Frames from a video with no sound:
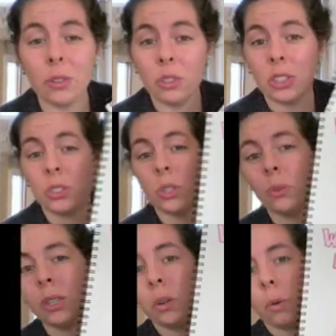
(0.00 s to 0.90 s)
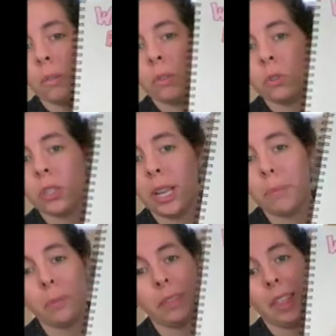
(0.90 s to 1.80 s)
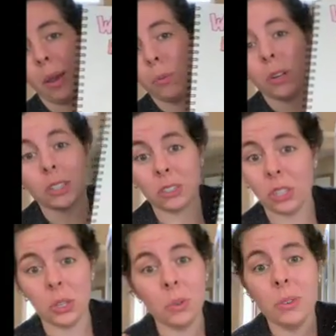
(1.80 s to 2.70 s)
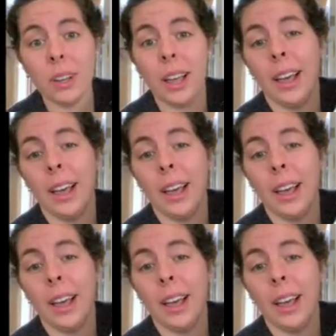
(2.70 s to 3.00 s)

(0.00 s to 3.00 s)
just do an oval shape, that works too.